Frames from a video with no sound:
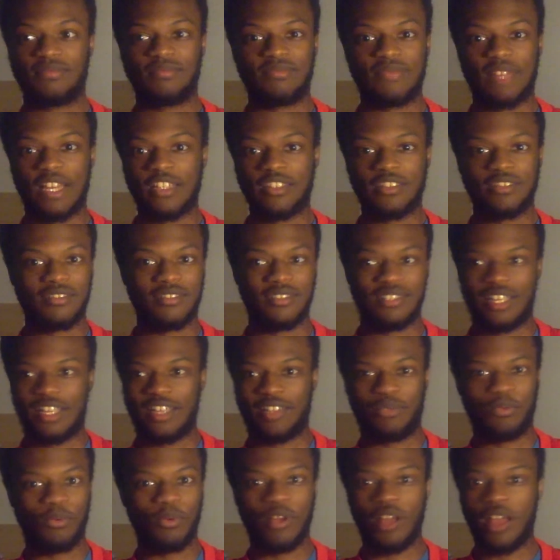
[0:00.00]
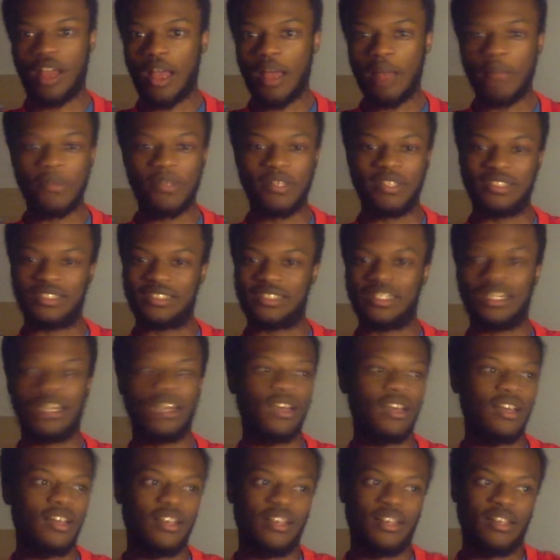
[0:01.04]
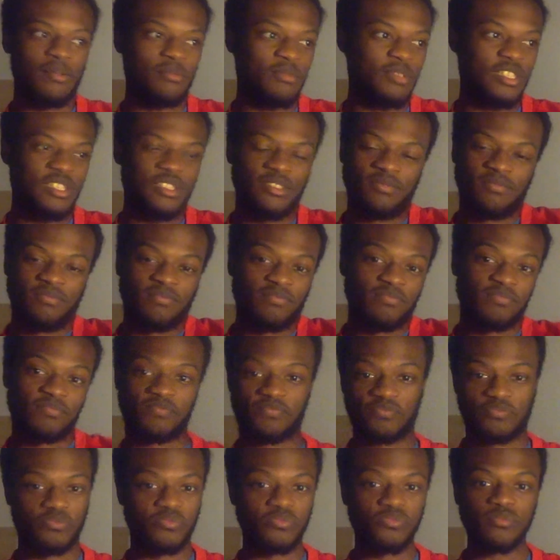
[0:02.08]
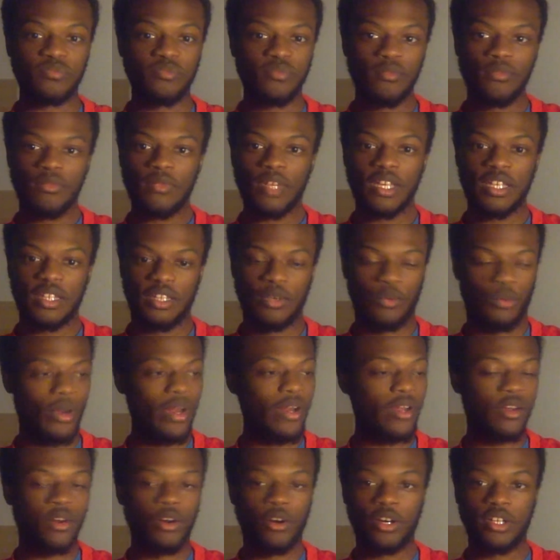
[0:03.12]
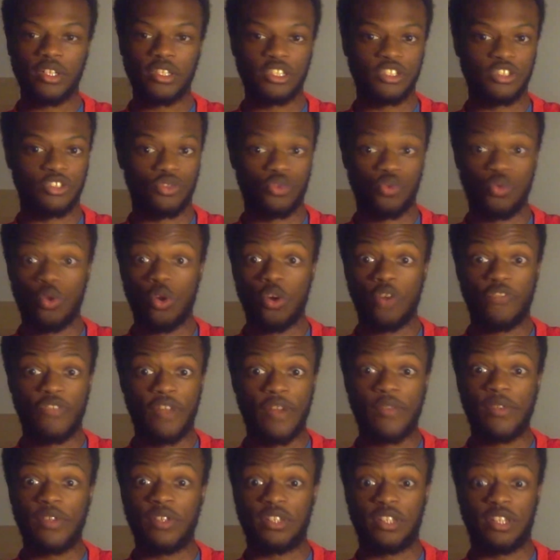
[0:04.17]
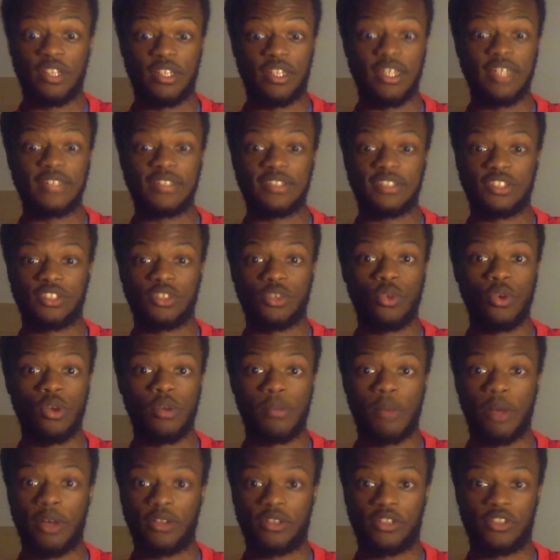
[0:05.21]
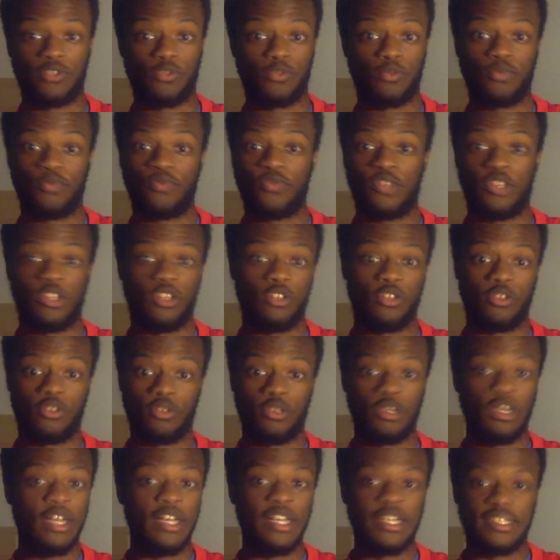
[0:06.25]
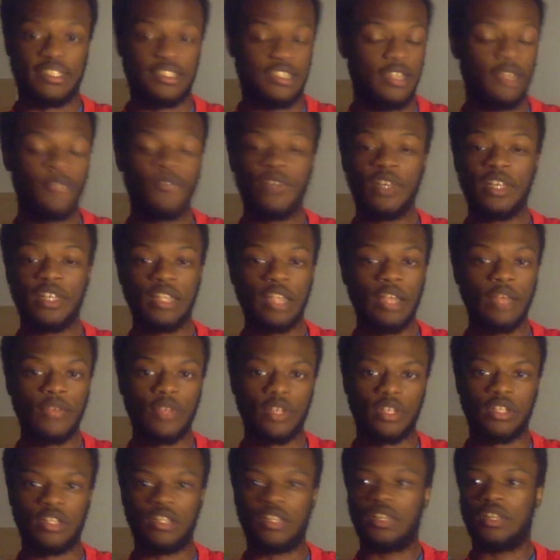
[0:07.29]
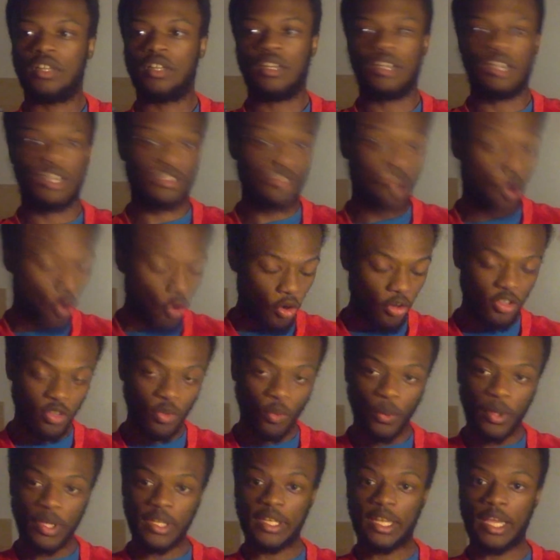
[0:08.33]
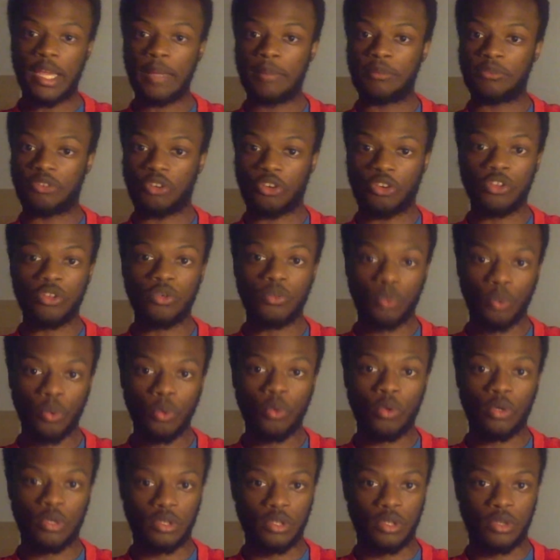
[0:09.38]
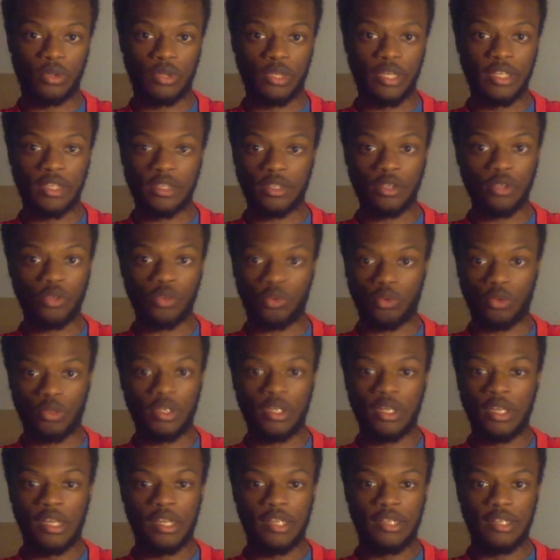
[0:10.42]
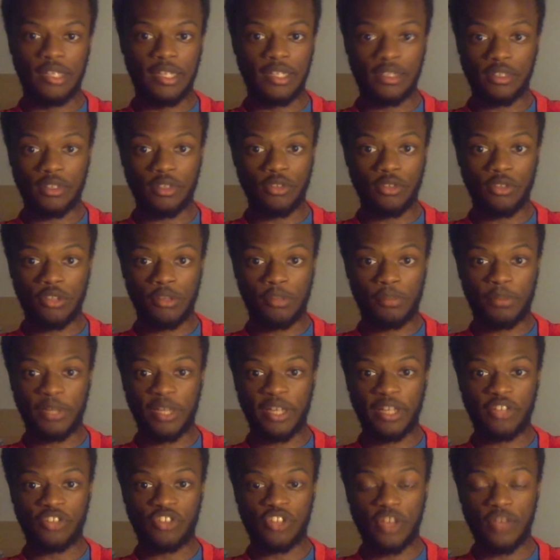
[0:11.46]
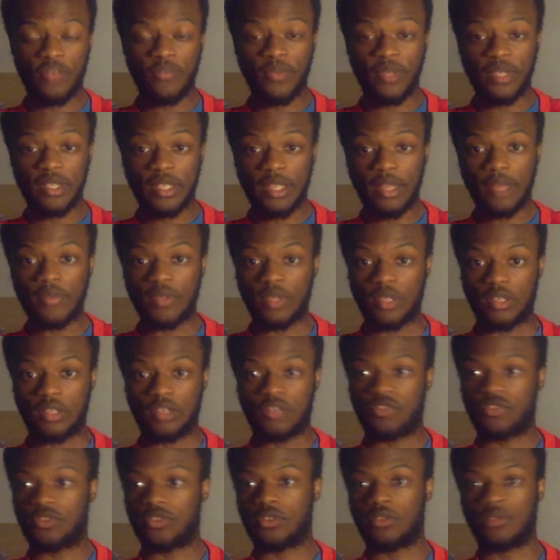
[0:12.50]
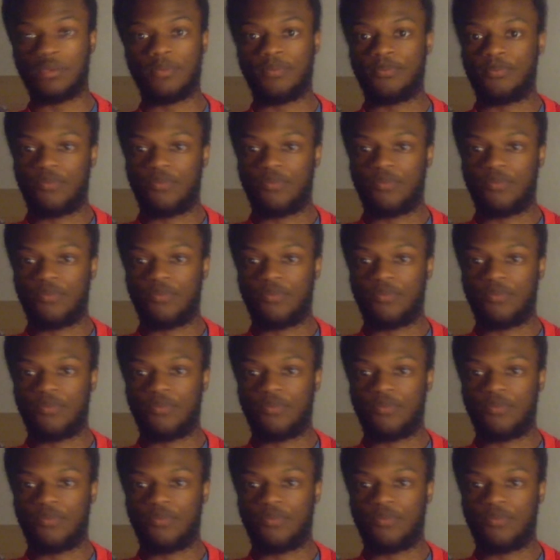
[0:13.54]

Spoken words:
that's what happens. The red card just threw off everything, and that's the story about this video. 10v11. It's hard to win games on the road, let alone you're playing 10v11. So